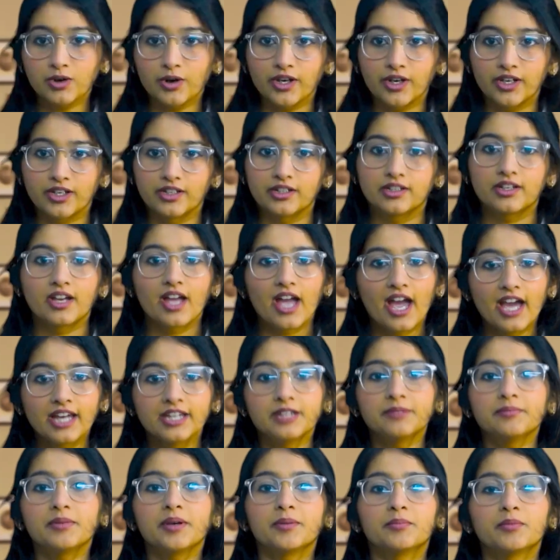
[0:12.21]
lawyer and
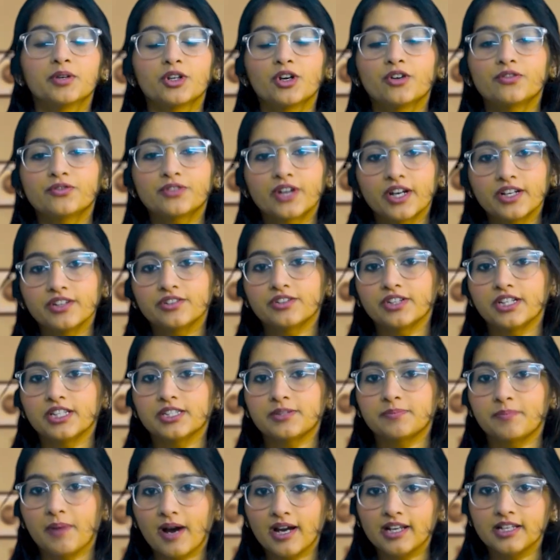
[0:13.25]
a member of country's
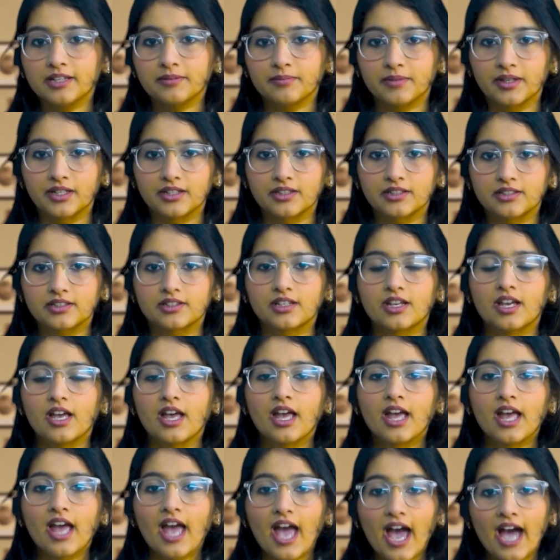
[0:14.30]
parliament.
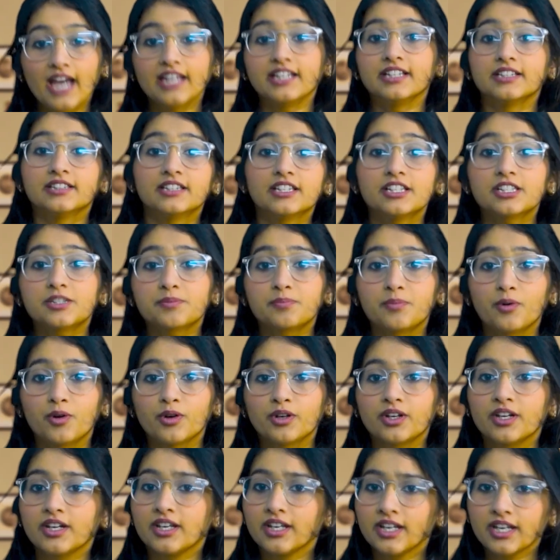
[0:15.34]
And in this
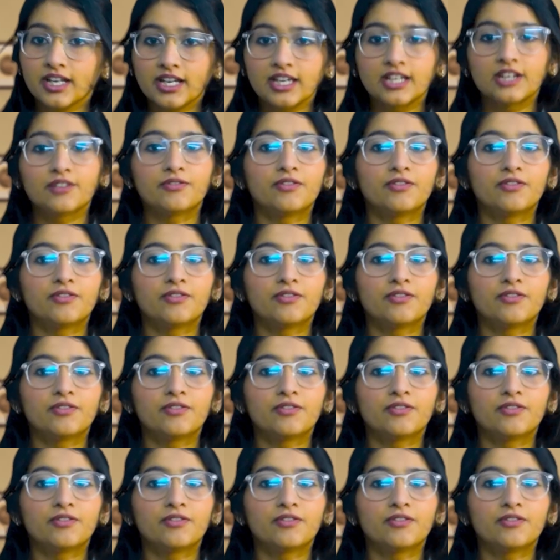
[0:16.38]
book, he